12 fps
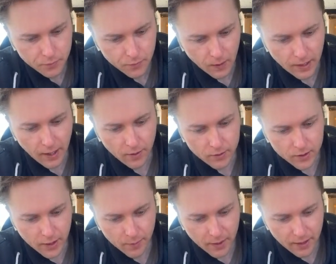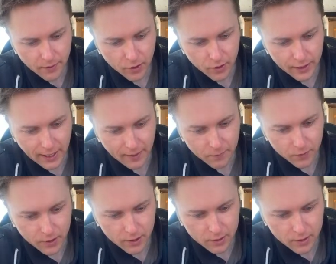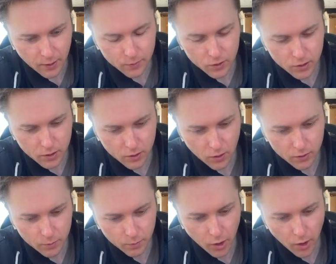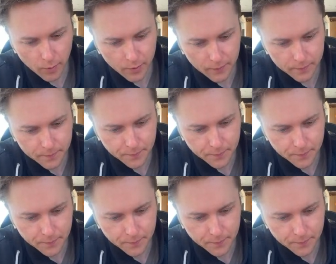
Now, does anybody have a good name for this? I was just gonna call them carbon,